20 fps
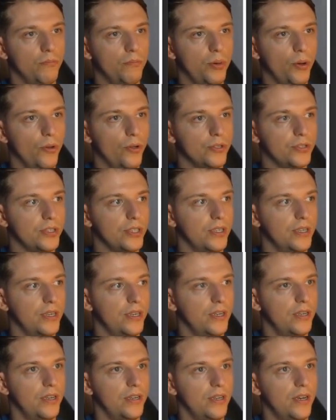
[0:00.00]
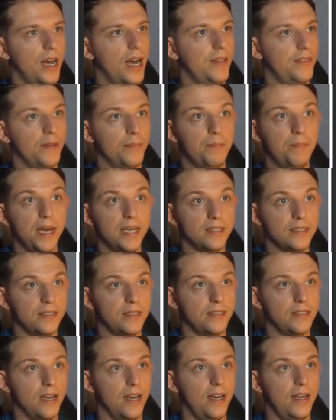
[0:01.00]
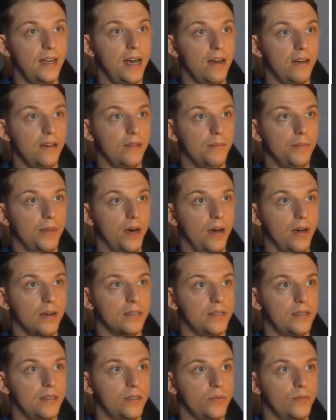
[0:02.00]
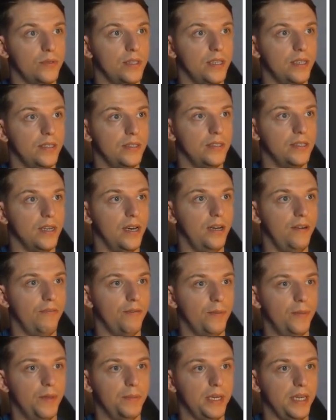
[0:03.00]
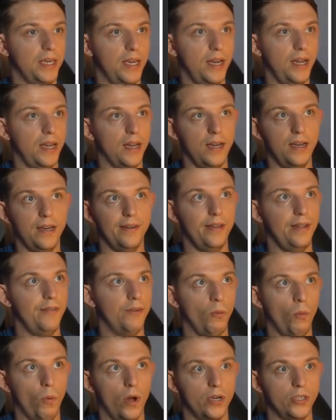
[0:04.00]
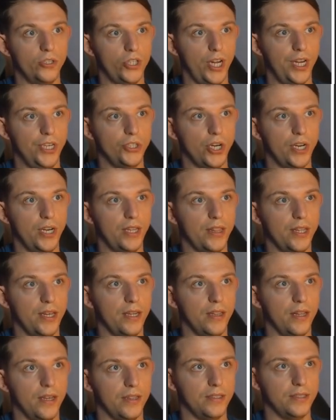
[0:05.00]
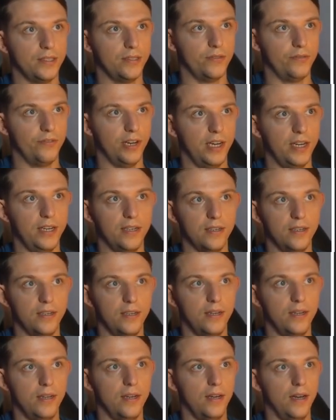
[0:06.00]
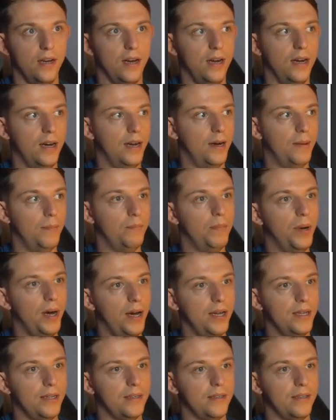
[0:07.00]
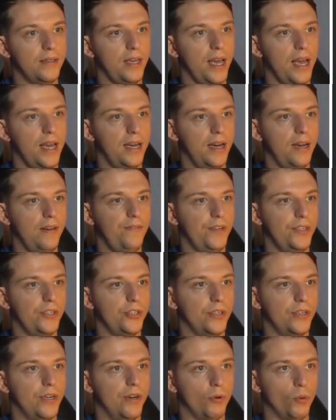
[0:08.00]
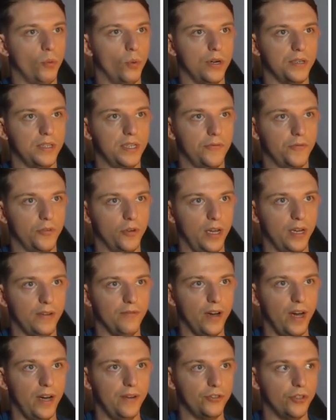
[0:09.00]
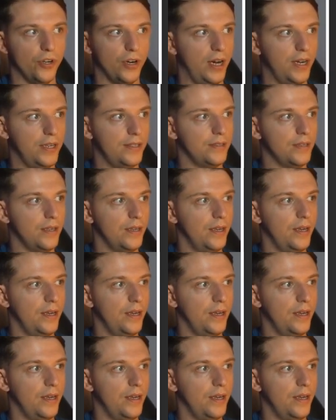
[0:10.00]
Bolt had the best design out of the box. This was the design from the beginning. I didn't even want to change anything, like this is fire. But the AI feature never worked after like 5 tries.